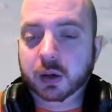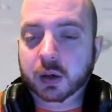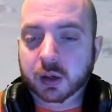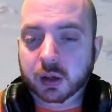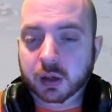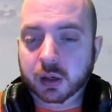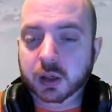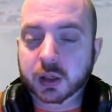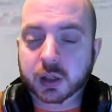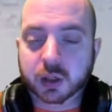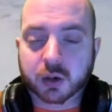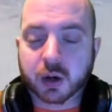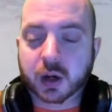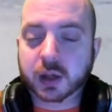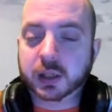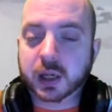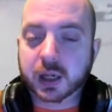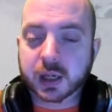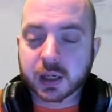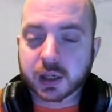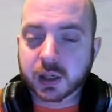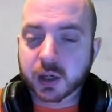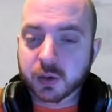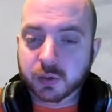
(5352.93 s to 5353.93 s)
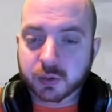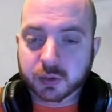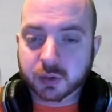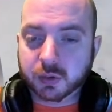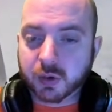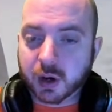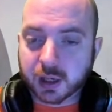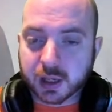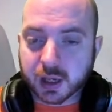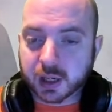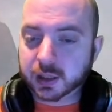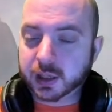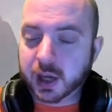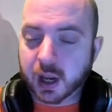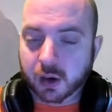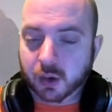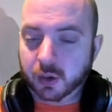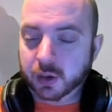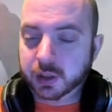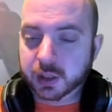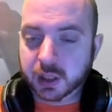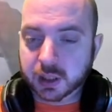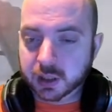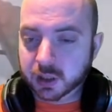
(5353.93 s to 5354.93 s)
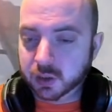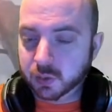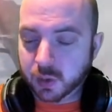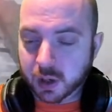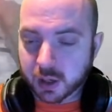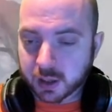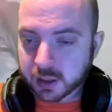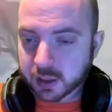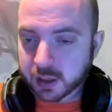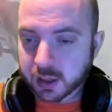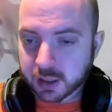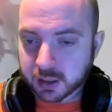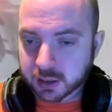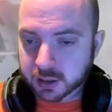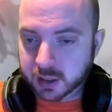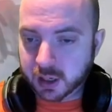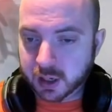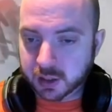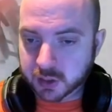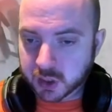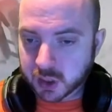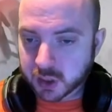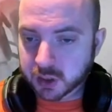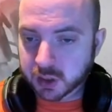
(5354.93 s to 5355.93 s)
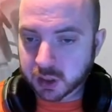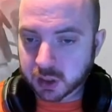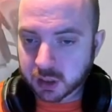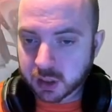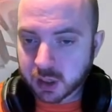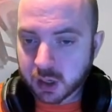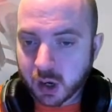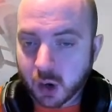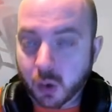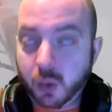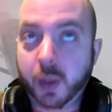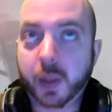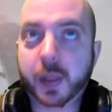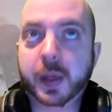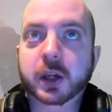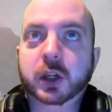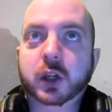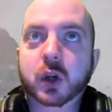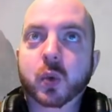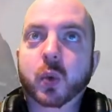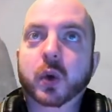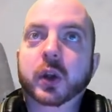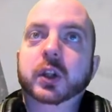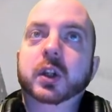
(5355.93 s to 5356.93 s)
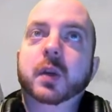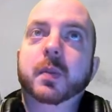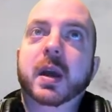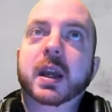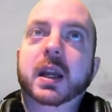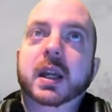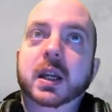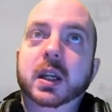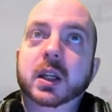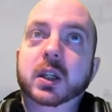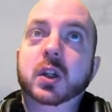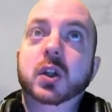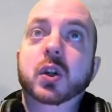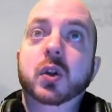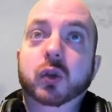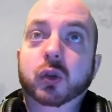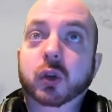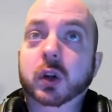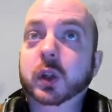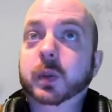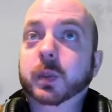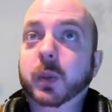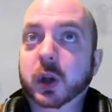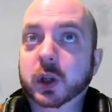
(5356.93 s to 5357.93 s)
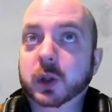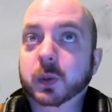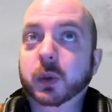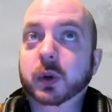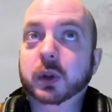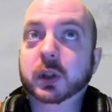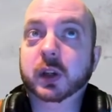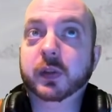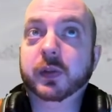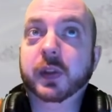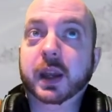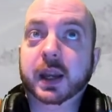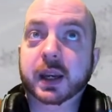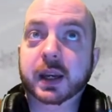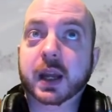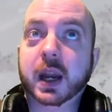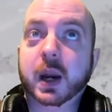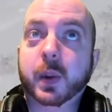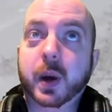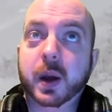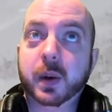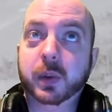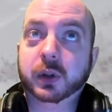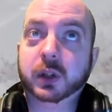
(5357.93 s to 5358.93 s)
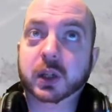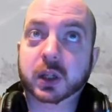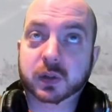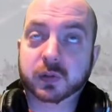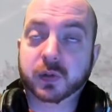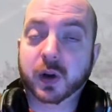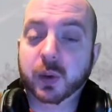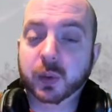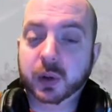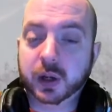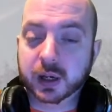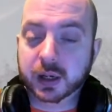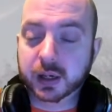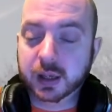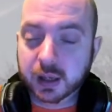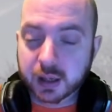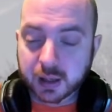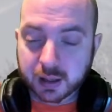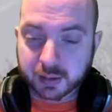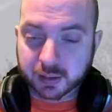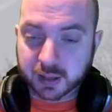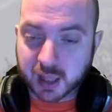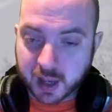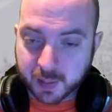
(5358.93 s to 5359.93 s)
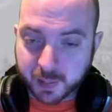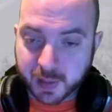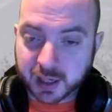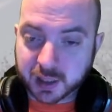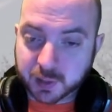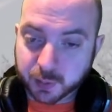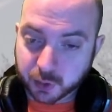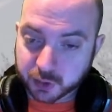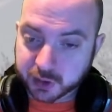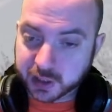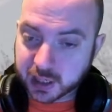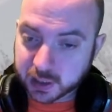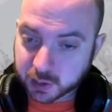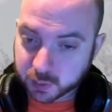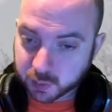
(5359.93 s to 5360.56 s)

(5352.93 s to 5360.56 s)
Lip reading: integrate any new DirectX technologies as well in Star Citizen, although they do want to make it as neutral as possible, so if they can get away with just Vulkan, that makes more sense